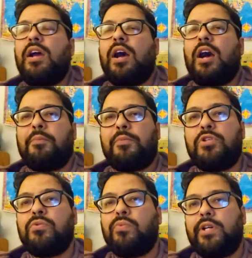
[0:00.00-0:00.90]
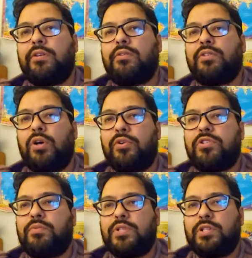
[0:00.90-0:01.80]
You will
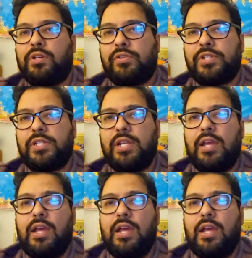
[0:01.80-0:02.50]
notice results.